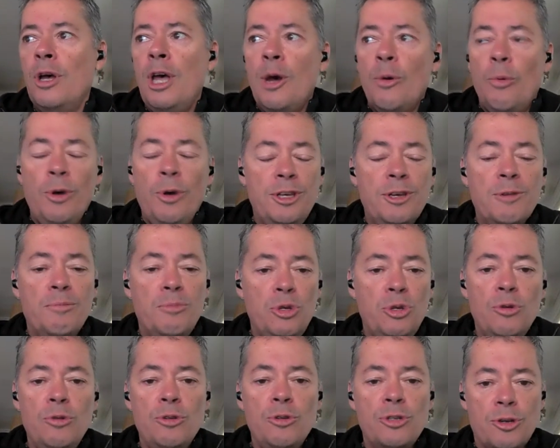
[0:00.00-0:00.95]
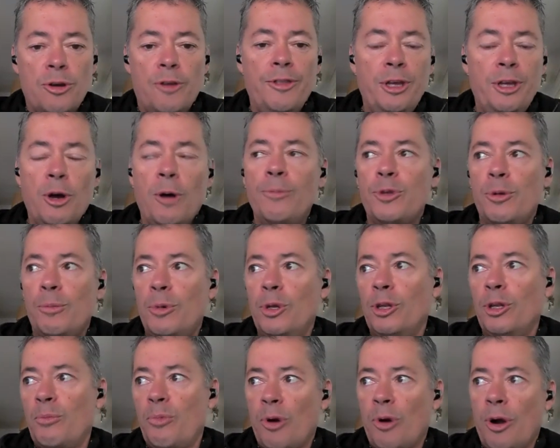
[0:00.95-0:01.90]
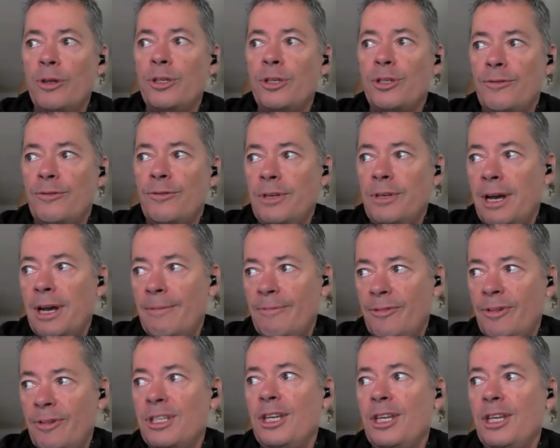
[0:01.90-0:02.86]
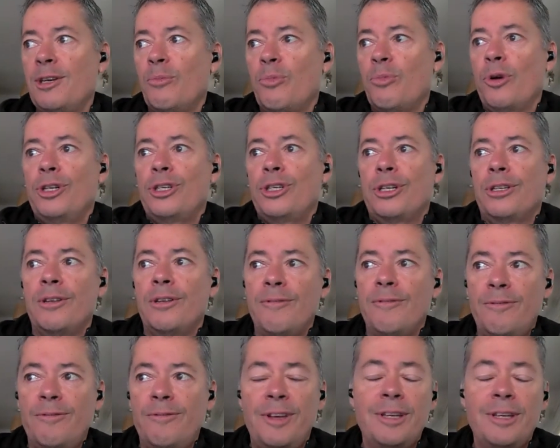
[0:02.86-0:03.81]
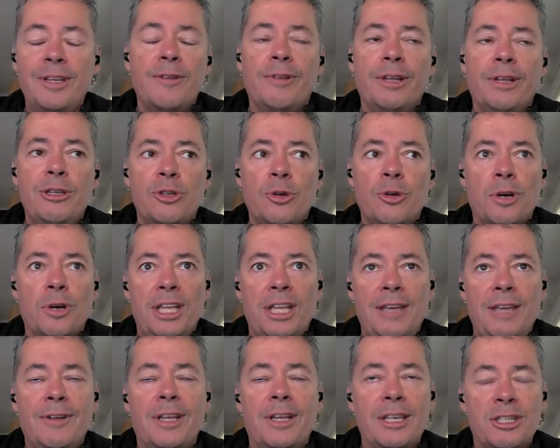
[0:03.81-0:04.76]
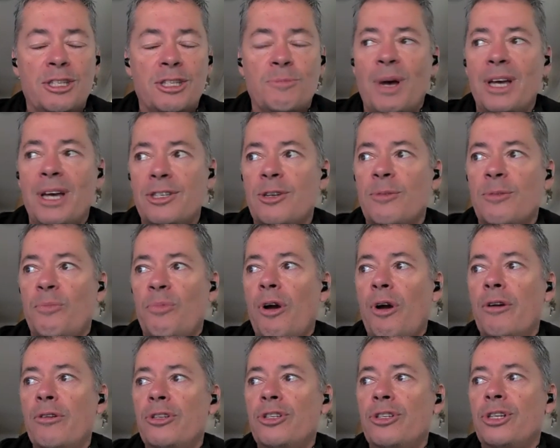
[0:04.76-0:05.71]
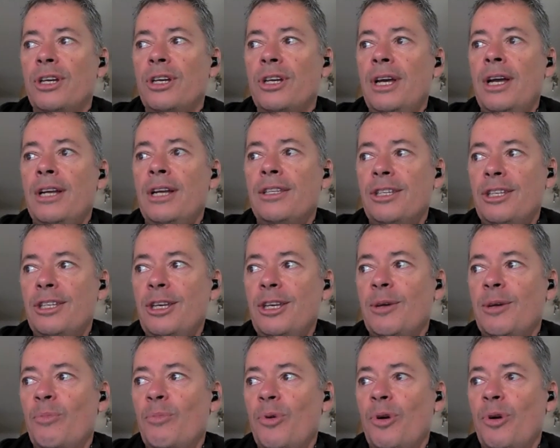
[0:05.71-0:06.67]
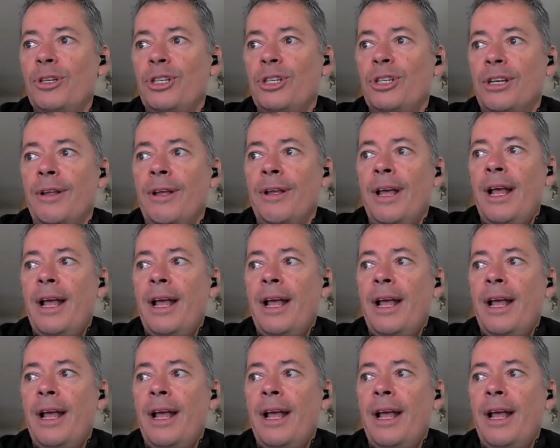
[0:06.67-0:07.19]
where you mused on the optimal approach for decompression and effectively took an evidence-based approach to decompression